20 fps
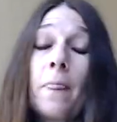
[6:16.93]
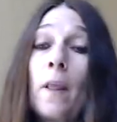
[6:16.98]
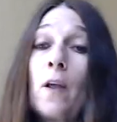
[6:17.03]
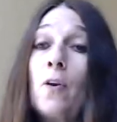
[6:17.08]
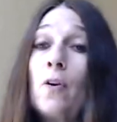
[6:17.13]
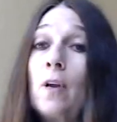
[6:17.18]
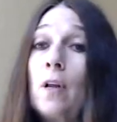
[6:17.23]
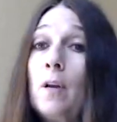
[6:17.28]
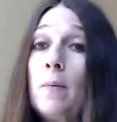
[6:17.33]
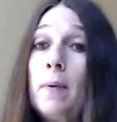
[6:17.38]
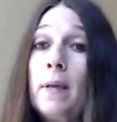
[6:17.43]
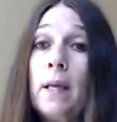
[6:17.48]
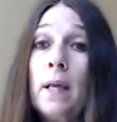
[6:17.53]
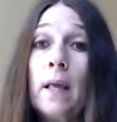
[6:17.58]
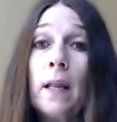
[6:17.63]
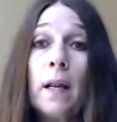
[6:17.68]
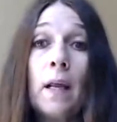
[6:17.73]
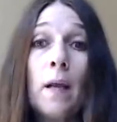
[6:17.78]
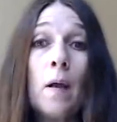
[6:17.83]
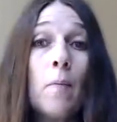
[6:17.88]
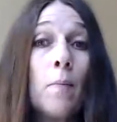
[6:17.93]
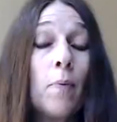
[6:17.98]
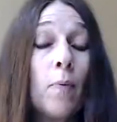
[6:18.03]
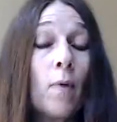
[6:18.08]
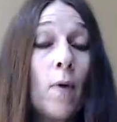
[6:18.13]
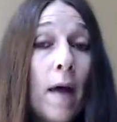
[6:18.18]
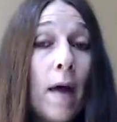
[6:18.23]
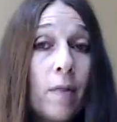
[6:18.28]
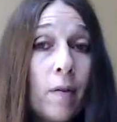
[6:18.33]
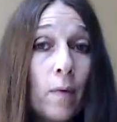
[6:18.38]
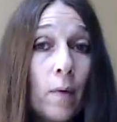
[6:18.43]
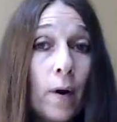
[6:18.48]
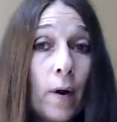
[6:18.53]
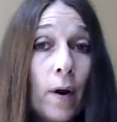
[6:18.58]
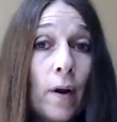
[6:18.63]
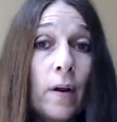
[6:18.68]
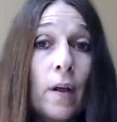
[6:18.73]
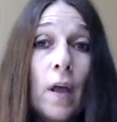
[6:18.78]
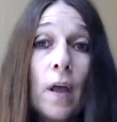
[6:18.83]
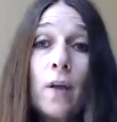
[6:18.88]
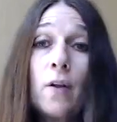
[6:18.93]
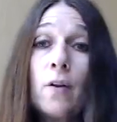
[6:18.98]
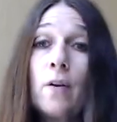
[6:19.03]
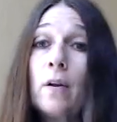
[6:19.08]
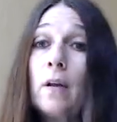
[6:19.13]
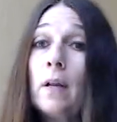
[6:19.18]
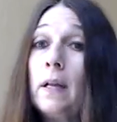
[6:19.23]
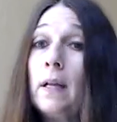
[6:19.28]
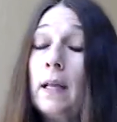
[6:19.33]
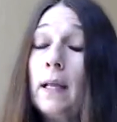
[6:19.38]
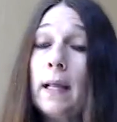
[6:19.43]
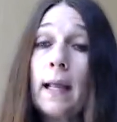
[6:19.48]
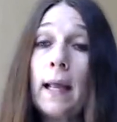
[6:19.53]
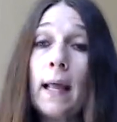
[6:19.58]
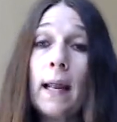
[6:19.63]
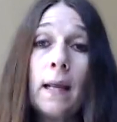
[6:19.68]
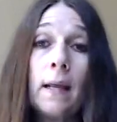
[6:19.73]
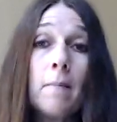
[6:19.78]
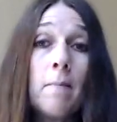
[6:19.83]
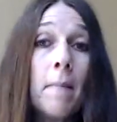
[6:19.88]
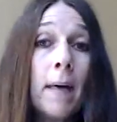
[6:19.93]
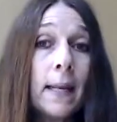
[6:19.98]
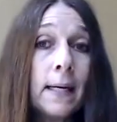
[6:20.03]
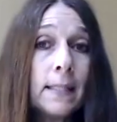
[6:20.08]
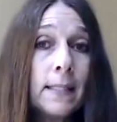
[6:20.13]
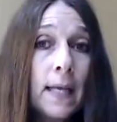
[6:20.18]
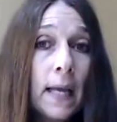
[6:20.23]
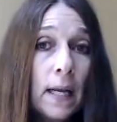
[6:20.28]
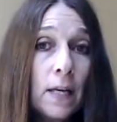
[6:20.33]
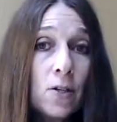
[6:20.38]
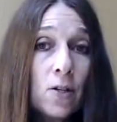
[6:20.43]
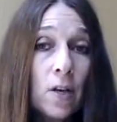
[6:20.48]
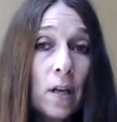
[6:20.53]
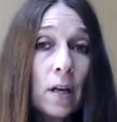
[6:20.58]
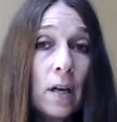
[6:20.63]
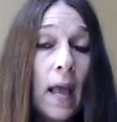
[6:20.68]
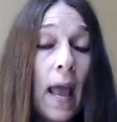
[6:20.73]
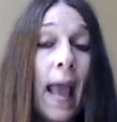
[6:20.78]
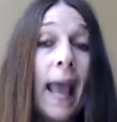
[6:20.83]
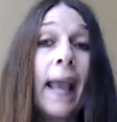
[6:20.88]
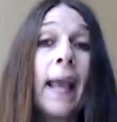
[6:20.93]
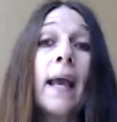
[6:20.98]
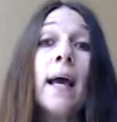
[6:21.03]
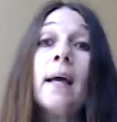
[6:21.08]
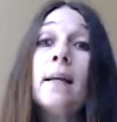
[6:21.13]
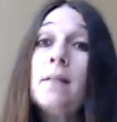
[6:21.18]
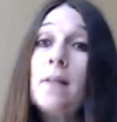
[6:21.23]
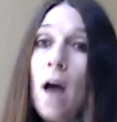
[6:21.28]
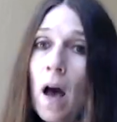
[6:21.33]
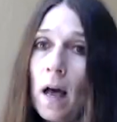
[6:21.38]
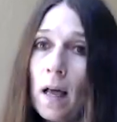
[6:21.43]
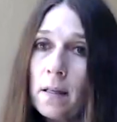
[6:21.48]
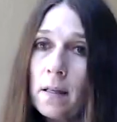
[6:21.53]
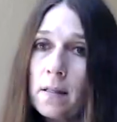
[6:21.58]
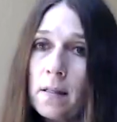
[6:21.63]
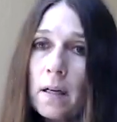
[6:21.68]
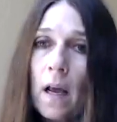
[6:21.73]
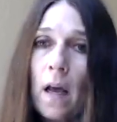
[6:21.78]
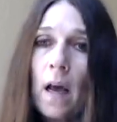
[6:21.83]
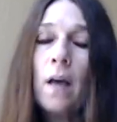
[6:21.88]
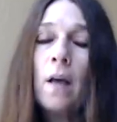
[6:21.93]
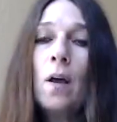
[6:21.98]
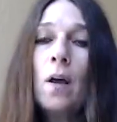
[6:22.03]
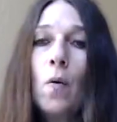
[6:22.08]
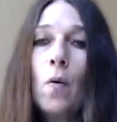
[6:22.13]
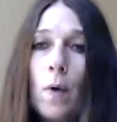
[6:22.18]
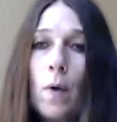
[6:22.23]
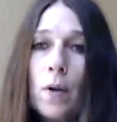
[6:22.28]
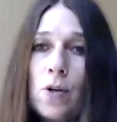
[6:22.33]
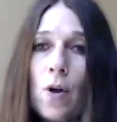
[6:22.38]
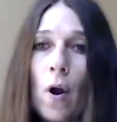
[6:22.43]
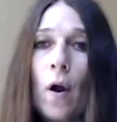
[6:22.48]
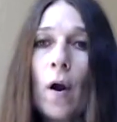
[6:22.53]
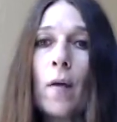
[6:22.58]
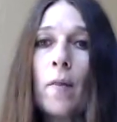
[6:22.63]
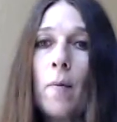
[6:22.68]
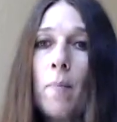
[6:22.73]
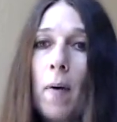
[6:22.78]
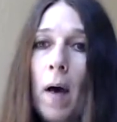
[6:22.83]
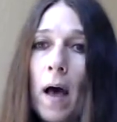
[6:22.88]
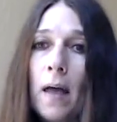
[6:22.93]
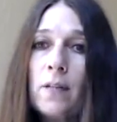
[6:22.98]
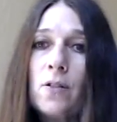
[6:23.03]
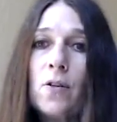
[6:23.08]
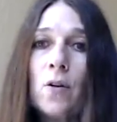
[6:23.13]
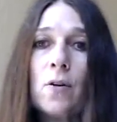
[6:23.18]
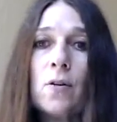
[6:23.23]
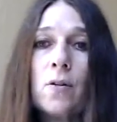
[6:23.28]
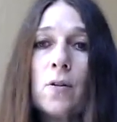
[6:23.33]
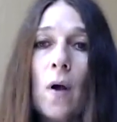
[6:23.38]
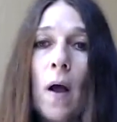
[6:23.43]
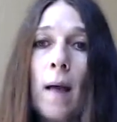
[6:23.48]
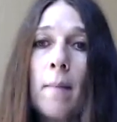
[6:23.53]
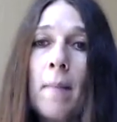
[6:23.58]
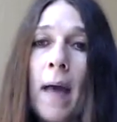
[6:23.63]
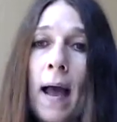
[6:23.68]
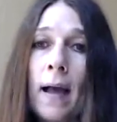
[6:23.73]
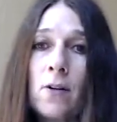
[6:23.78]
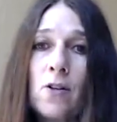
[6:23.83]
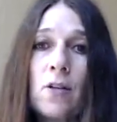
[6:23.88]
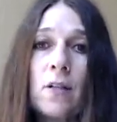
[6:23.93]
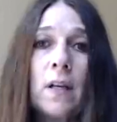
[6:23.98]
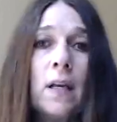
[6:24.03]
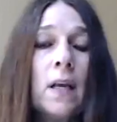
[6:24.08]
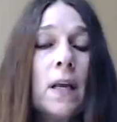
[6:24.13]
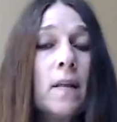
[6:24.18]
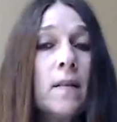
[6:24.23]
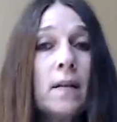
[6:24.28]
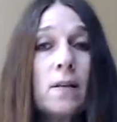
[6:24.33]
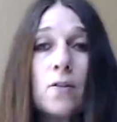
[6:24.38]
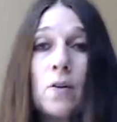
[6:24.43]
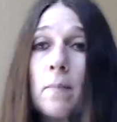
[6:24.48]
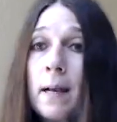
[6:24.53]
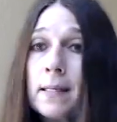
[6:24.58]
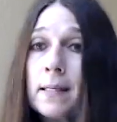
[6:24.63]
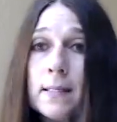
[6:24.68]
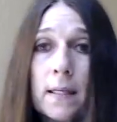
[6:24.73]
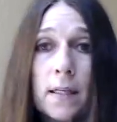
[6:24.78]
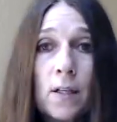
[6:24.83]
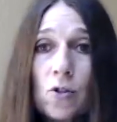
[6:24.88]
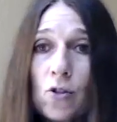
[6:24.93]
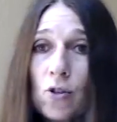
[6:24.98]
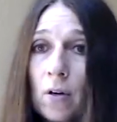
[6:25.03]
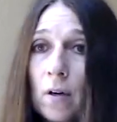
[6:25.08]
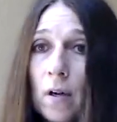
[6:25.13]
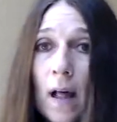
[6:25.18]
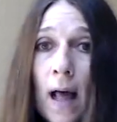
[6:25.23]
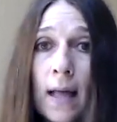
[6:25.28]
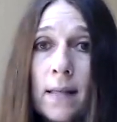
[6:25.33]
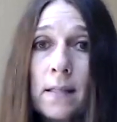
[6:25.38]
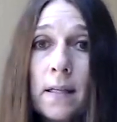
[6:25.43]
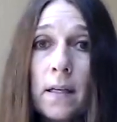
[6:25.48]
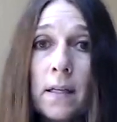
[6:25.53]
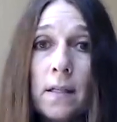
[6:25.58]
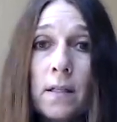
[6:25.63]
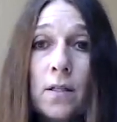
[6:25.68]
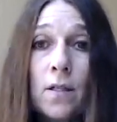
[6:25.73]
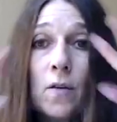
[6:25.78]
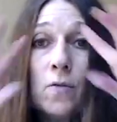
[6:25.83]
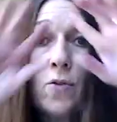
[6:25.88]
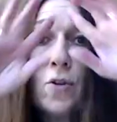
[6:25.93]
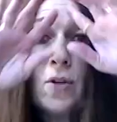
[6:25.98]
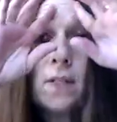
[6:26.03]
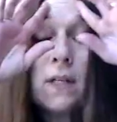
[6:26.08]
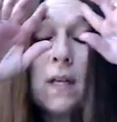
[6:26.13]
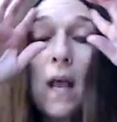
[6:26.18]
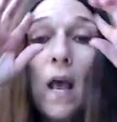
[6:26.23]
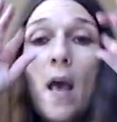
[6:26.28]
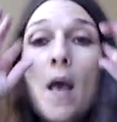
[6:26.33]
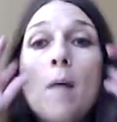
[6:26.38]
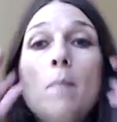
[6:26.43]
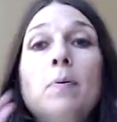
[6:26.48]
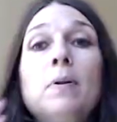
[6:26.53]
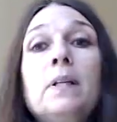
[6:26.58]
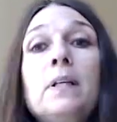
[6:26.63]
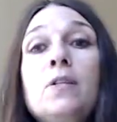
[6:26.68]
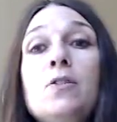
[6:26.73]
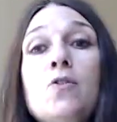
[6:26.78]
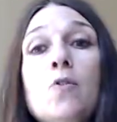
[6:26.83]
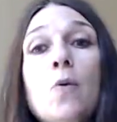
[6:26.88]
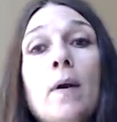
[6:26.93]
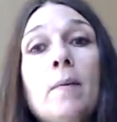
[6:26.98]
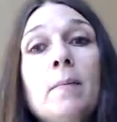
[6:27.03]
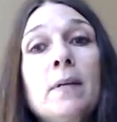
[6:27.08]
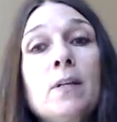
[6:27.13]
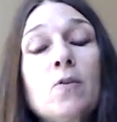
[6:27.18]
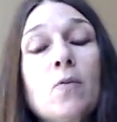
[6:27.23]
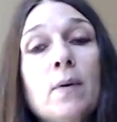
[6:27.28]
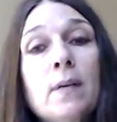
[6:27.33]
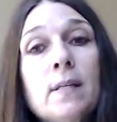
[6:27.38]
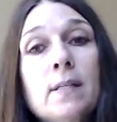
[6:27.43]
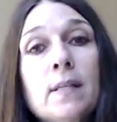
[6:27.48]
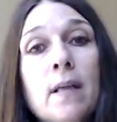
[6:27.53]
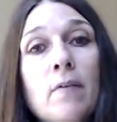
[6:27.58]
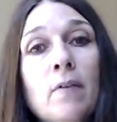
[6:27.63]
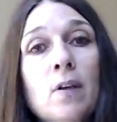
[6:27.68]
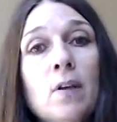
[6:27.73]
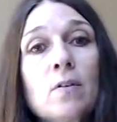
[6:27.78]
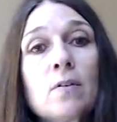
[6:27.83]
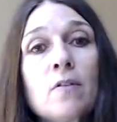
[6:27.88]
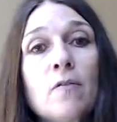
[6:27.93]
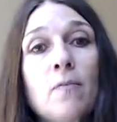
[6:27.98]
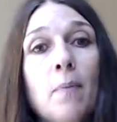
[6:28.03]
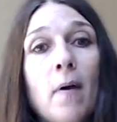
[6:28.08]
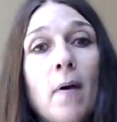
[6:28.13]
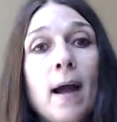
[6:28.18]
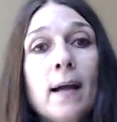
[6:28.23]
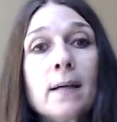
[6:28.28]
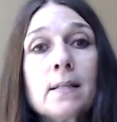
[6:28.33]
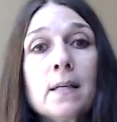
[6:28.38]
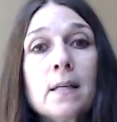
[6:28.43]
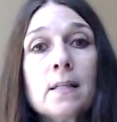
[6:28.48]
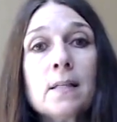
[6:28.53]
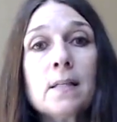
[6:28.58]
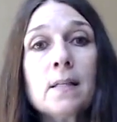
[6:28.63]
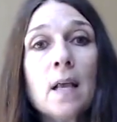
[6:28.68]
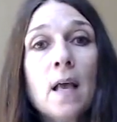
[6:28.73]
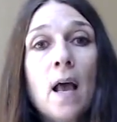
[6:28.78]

you're going to be getting breath work, you're going to be getting meditation and asana, which are the postures. So I'm actually, these are my signature classes. So just please join me 27 years of practice